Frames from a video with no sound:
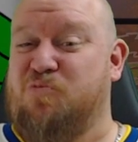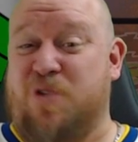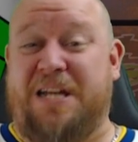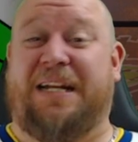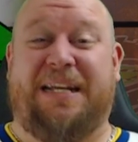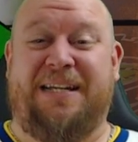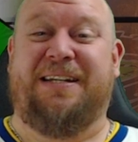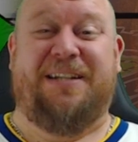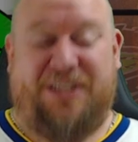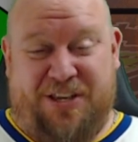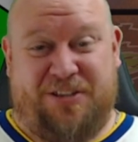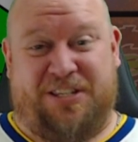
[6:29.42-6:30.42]

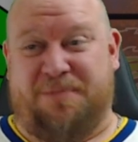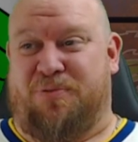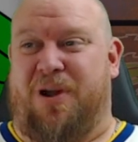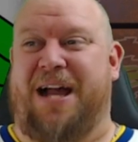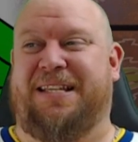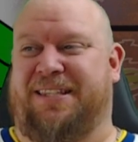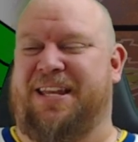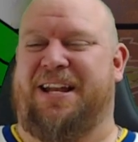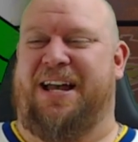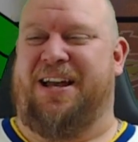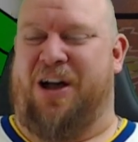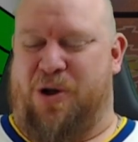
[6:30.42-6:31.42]
Really? You're surprised that
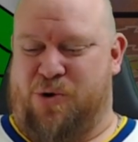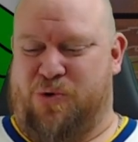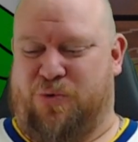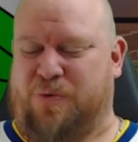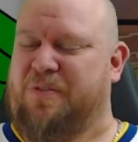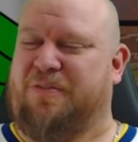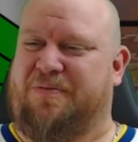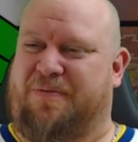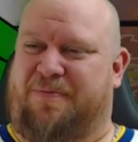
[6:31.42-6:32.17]
a whole